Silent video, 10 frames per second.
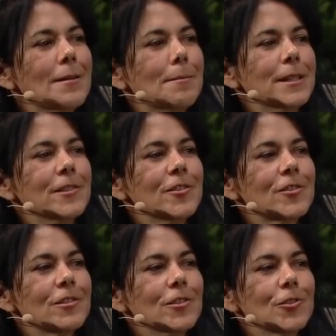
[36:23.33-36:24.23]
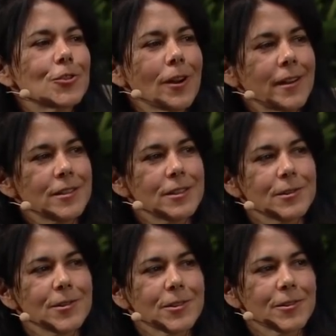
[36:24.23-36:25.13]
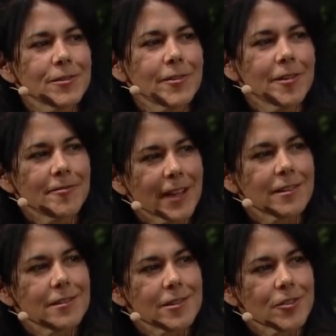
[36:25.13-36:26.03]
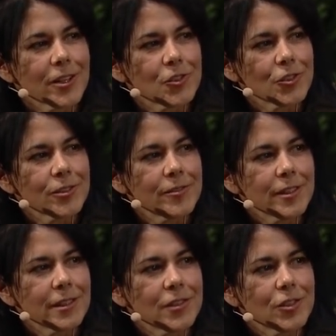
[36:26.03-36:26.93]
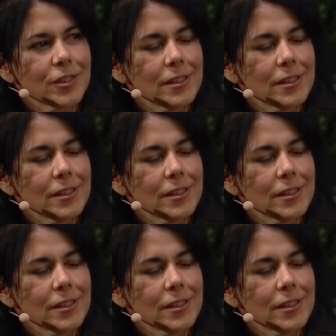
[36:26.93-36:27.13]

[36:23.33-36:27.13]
But you're, you're trying to sort of affect the structure of the kitchen. Yeah,